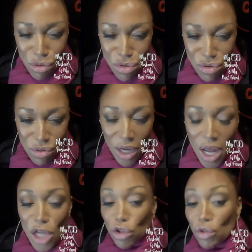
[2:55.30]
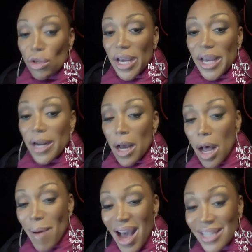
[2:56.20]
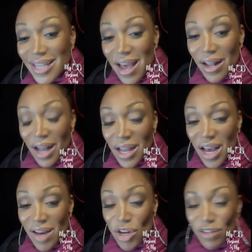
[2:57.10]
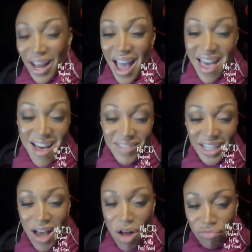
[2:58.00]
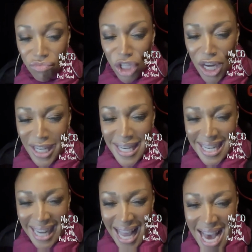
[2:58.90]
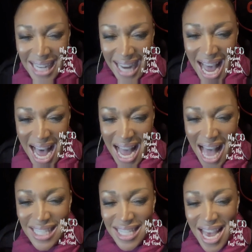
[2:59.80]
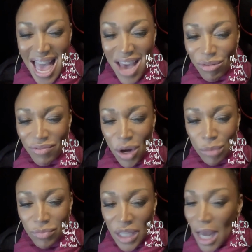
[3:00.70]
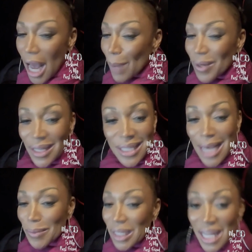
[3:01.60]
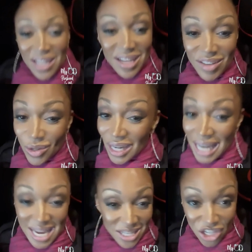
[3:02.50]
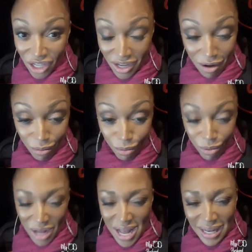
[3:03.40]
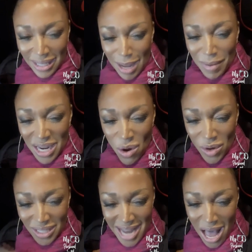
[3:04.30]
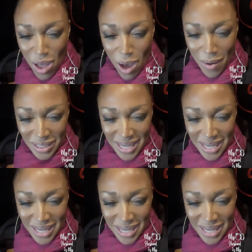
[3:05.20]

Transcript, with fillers: love. Ooh. Straight up, I can tell, love you forever, yo. You're the kind of guy I can settle for. I'm not the type to love you and let you go. Let me know it's now or